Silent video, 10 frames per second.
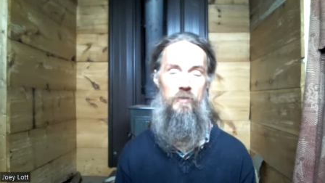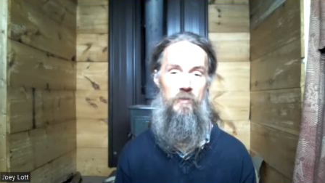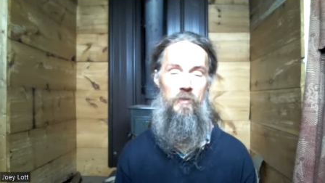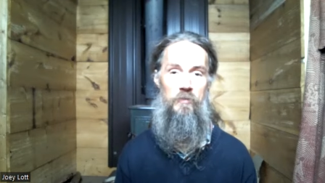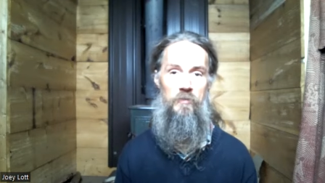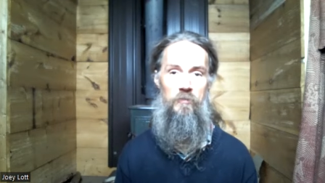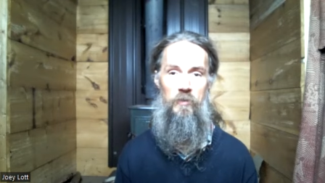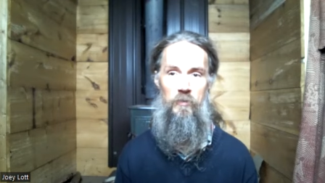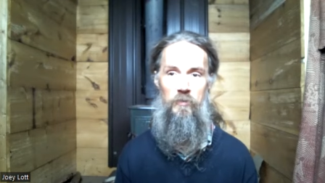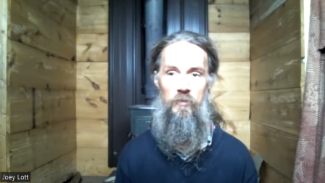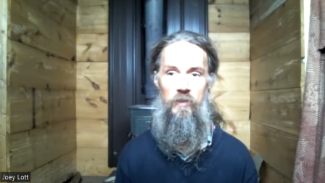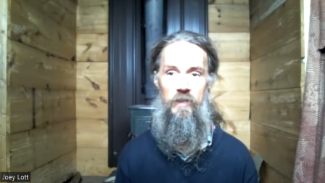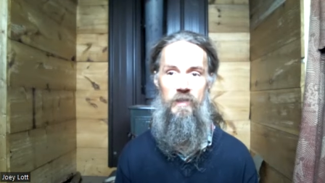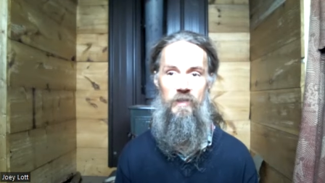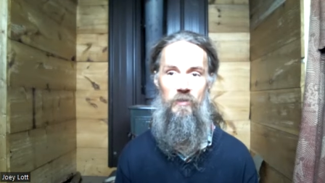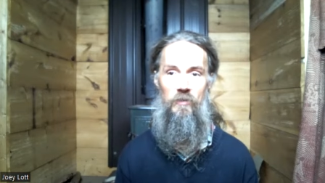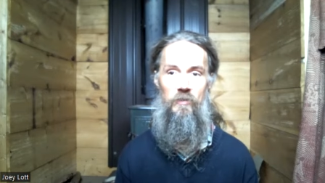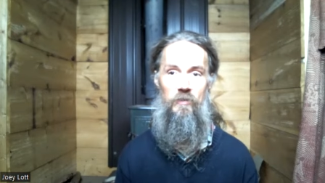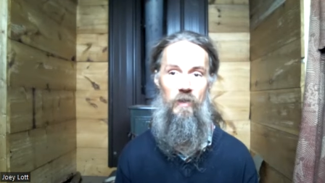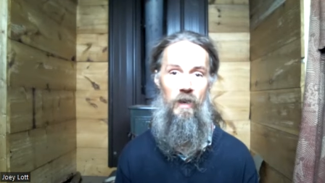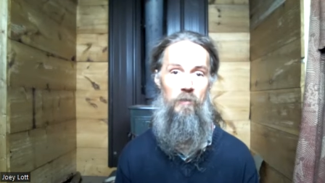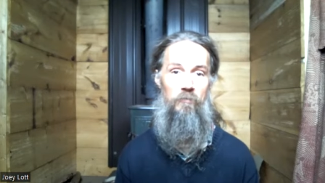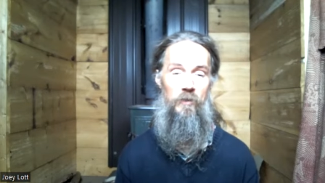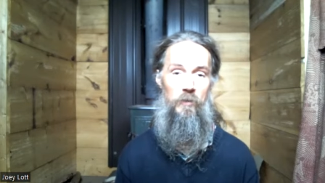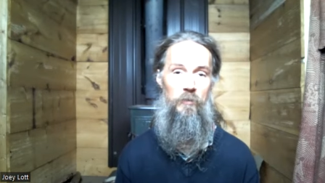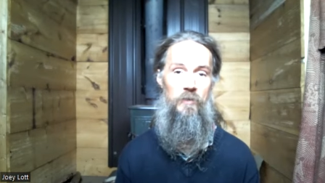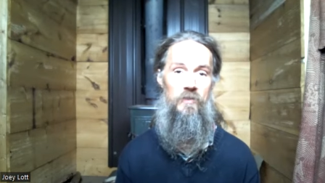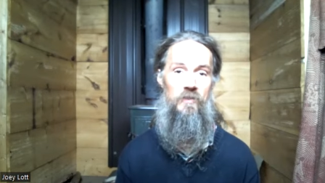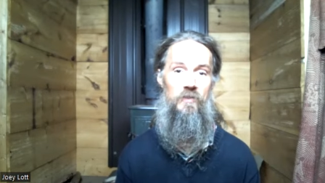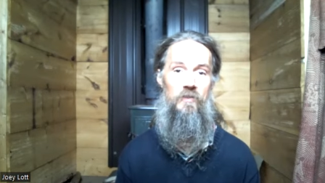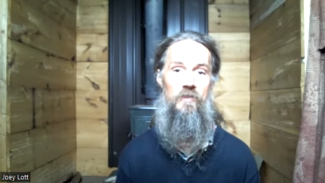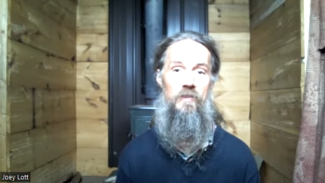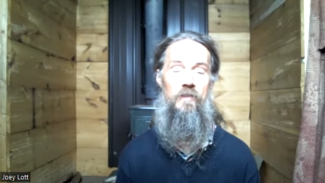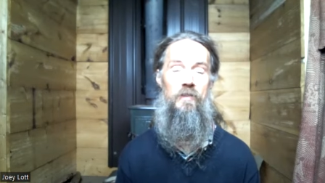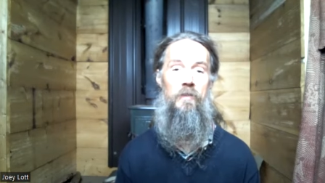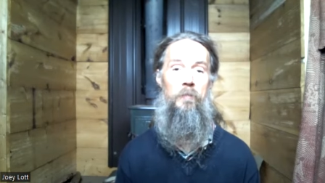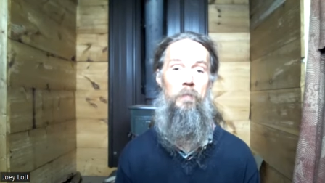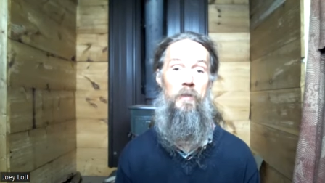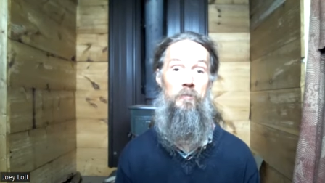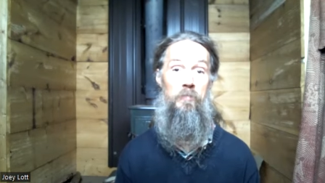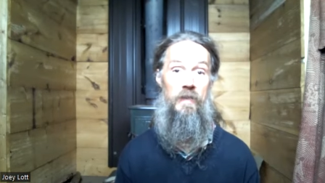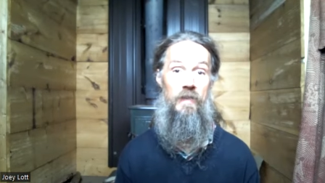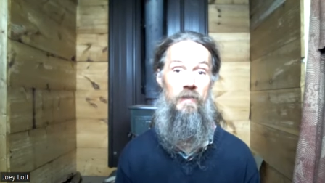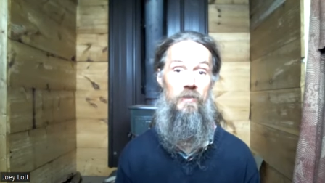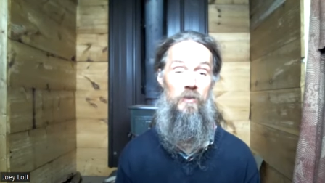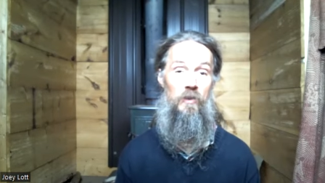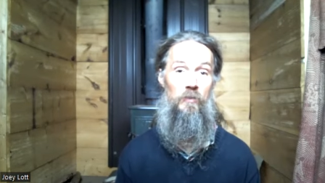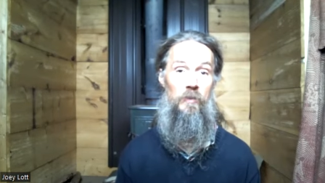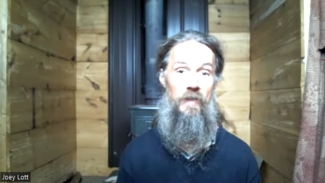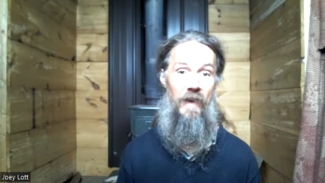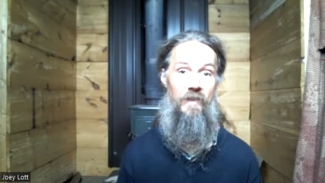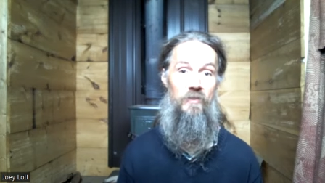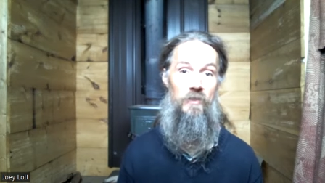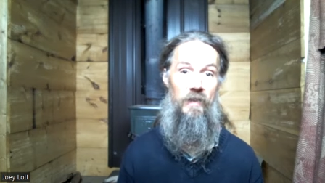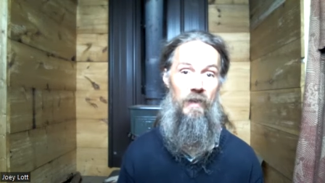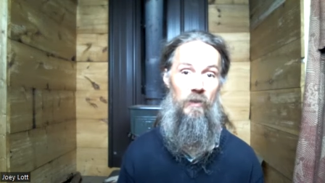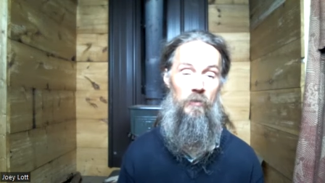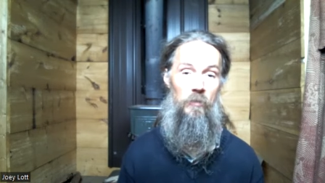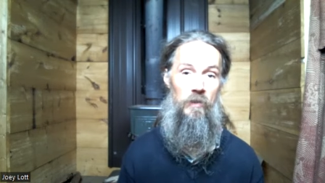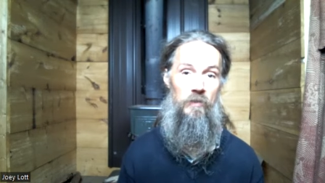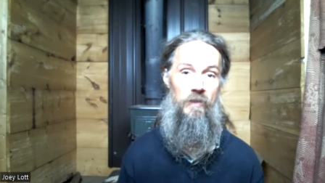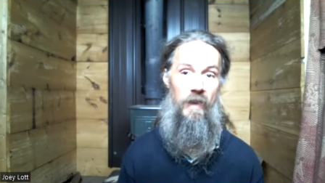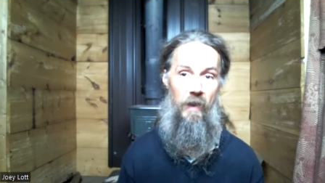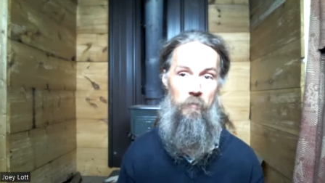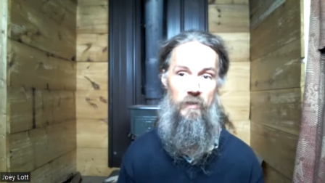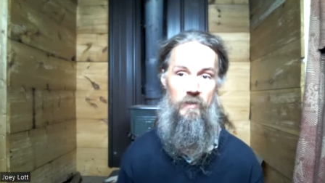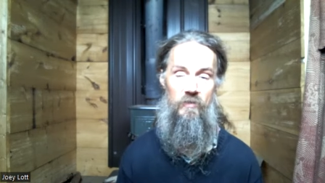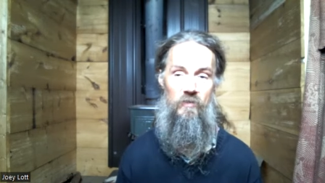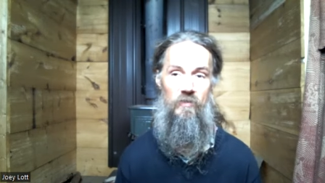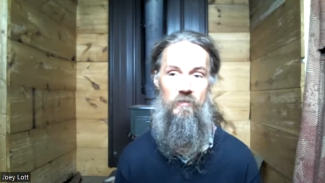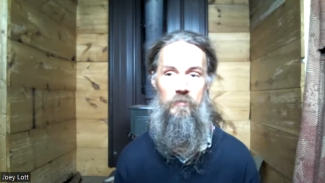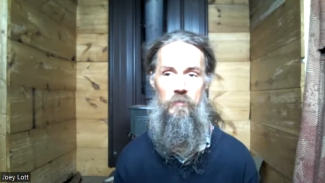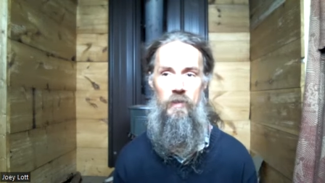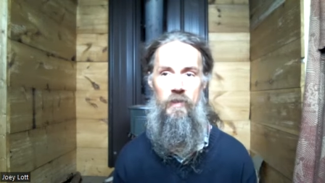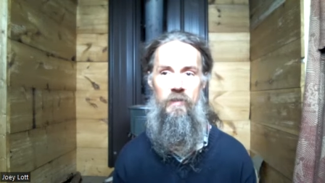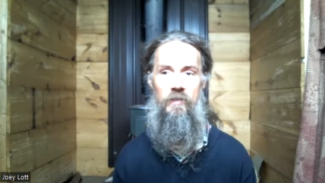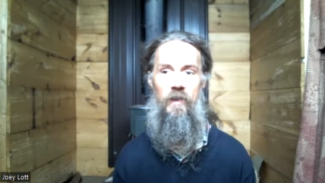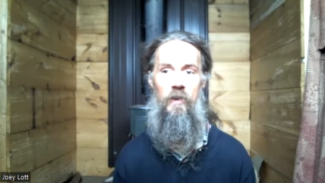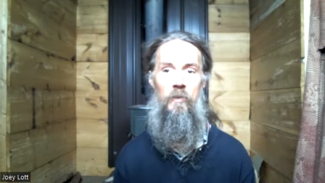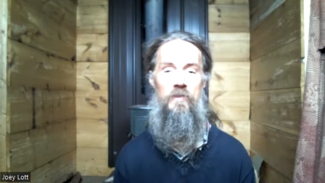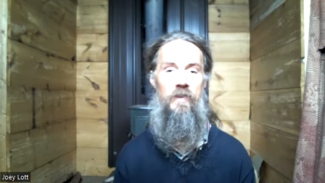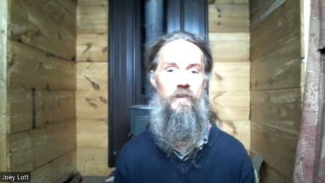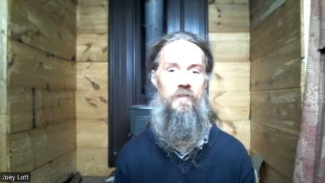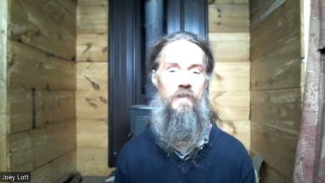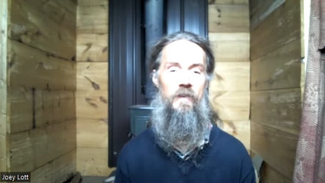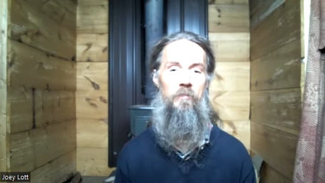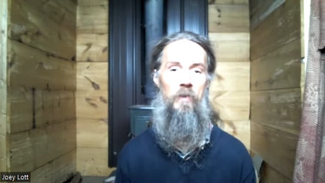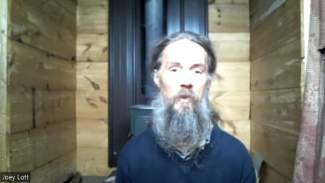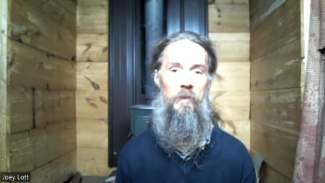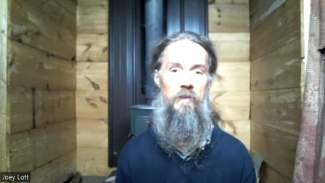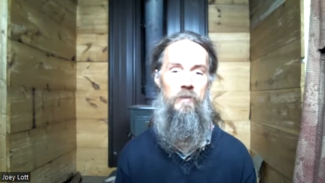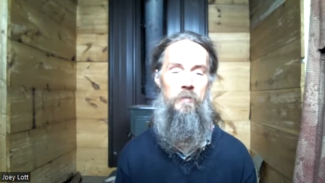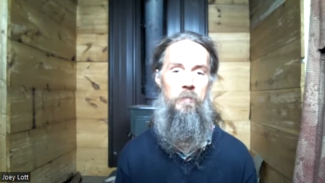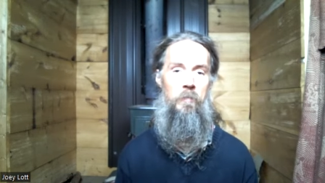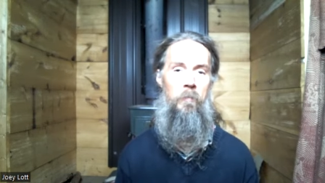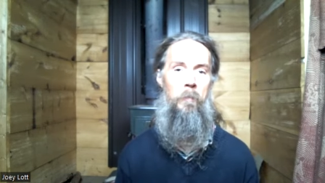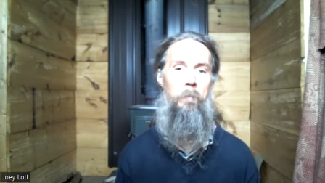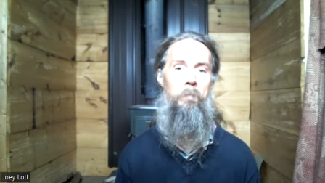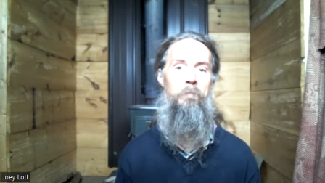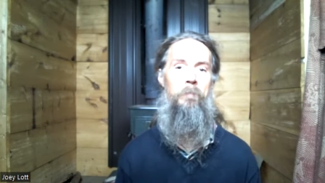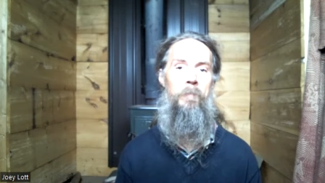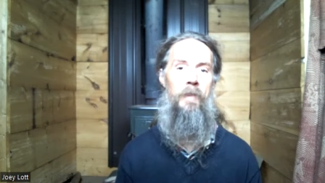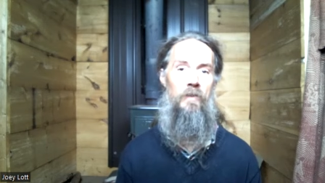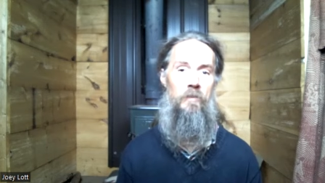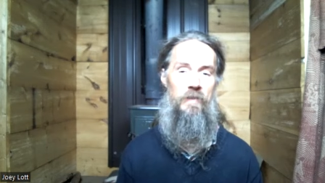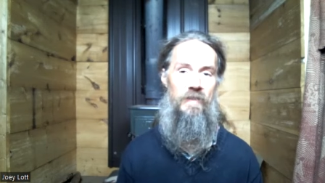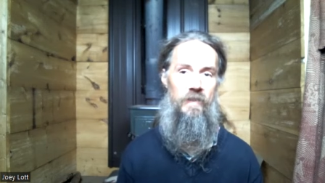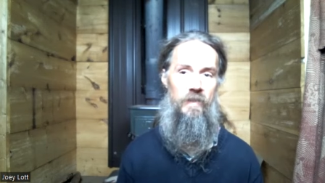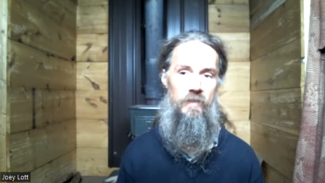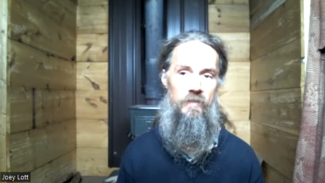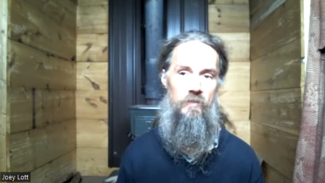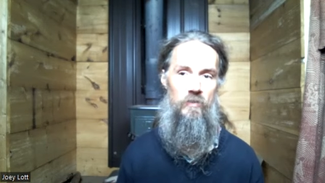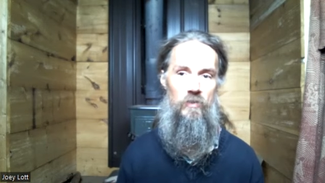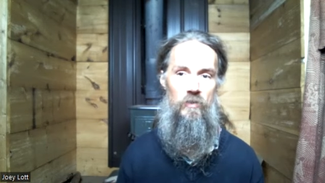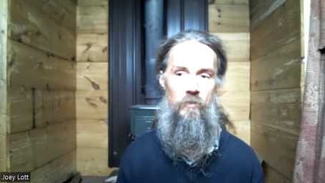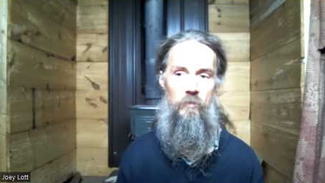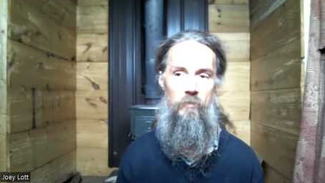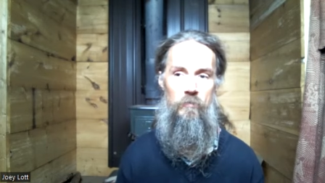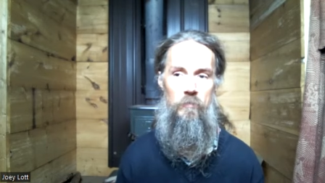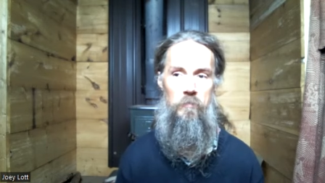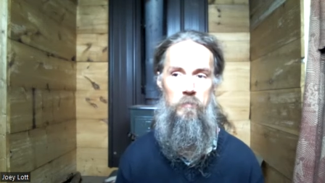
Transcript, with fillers: as those of you who are here live know, this is this meeting is called Relax into Health, Wealth, and Happiness. And I always like to take a moment at the beginning to